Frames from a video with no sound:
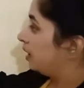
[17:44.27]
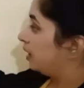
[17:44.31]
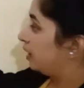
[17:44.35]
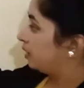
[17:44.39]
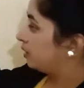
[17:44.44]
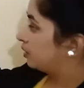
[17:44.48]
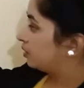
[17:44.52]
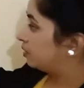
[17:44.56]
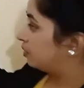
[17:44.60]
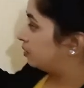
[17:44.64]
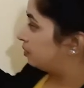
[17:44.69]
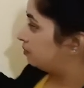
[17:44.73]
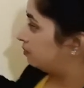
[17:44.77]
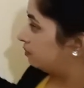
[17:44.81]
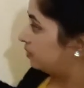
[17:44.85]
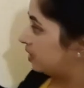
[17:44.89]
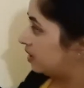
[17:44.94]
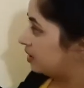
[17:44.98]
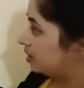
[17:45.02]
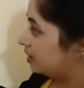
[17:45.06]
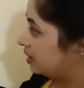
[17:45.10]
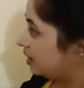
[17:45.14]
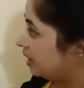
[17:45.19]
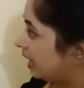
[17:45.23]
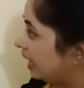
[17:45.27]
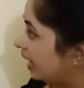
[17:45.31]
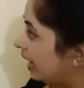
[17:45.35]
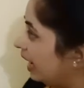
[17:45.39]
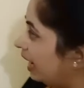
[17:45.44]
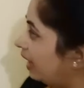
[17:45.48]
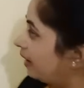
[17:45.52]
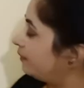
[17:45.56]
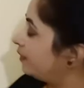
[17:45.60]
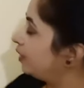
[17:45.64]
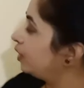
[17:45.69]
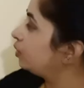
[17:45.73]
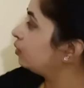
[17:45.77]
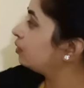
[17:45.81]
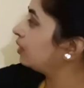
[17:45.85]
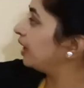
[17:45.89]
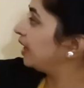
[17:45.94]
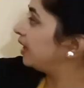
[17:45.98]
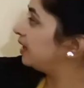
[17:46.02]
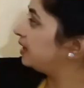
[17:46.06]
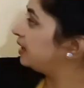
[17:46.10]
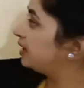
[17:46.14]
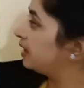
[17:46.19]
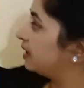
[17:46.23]
So just have a look
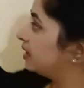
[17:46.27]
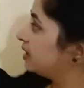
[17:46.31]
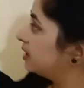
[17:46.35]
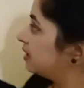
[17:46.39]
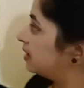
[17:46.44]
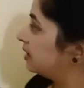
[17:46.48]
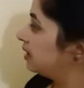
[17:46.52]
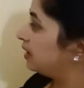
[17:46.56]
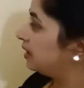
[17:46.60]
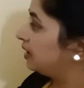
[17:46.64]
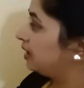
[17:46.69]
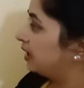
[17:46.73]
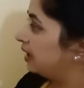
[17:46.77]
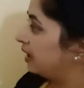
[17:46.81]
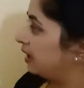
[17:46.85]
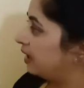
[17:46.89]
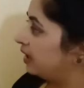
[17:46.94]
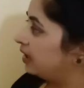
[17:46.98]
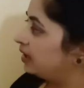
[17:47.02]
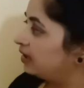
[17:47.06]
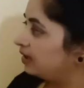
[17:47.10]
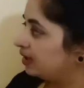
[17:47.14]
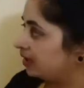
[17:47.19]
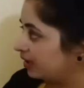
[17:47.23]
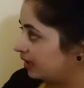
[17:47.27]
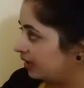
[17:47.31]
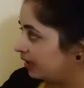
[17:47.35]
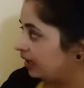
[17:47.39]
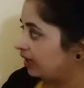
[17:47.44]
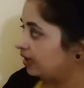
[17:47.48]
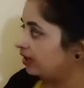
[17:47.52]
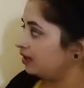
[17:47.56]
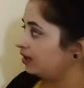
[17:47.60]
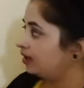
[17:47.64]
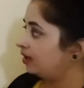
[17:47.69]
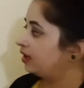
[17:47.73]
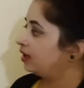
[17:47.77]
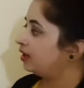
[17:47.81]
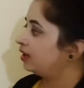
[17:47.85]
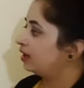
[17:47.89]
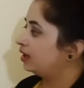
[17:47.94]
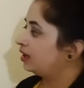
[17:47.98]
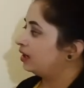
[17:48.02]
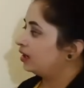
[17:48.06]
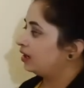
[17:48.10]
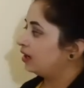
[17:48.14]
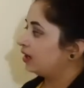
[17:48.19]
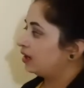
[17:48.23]
at this, and then I'll
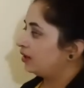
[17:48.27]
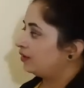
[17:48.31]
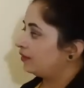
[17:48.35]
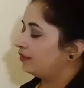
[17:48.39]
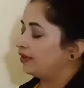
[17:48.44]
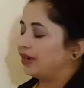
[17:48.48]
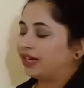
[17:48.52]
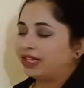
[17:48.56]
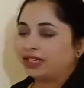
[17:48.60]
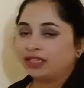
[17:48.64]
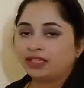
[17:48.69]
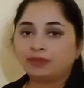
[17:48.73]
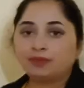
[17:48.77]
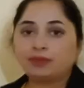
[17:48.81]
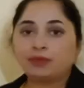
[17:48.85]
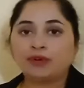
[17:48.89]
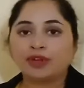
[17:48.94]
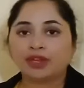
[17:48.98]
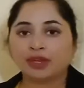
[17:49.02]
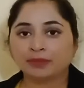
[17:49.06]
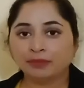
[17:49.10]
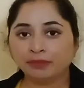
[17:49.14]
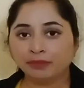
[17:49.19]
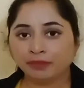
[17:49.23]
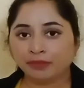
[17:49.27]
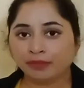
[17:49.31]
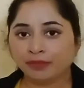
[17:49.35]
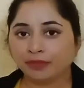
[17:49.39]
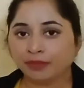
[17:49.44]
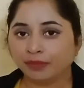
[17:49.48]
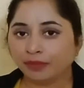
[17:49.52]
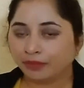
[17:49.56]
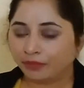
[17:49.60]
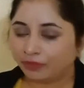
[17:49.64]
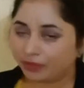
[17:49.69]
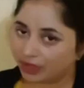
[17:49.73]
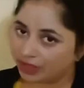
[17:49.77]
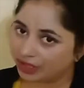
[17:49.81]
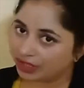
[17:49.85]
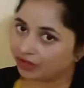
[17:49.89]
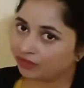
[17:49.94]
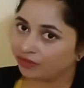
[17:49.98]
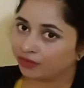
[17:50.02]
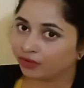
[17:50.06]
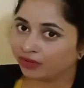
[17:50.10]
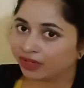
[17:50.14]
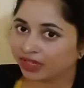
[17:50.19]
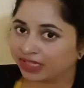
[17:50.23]
write the poem. We'll give
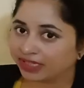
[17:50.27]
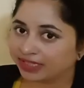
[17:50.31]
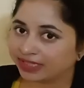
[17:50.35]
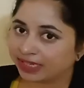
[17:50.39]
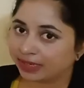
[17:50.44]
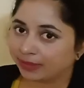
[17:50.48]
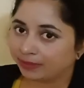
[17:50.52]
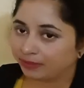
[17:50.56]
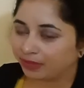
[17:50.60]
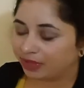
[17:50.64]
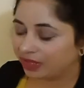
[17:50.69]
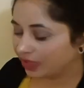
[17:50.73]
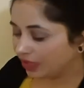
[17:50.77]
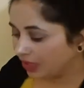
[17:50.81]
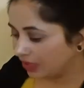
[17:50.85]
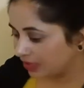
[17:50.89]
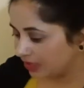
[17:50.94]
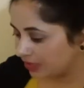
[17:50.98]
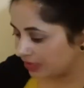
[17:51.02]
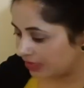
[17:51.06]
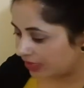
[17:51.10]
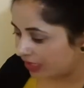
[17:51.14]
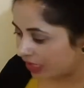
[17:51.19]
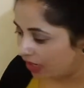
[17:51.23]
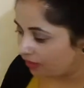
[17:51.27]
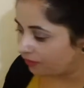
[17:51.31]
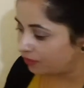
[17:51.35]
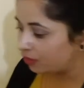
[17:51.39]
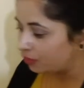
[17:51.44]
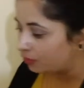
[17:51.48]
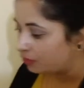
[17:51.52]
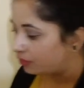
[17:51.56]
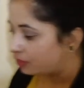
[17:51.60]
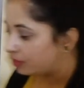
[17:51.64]
you an example. Just have a look